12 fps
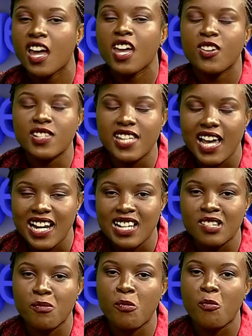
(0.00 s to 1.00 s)
You tell
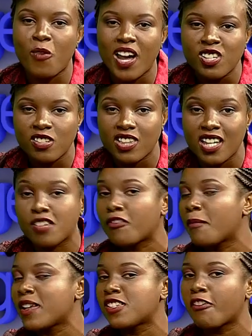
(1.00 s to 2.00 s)
us what you think. So for
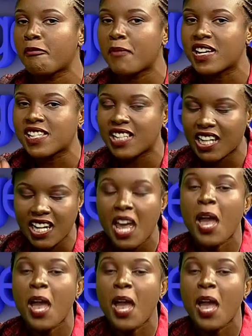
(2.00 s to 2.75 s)
myself, Maslin,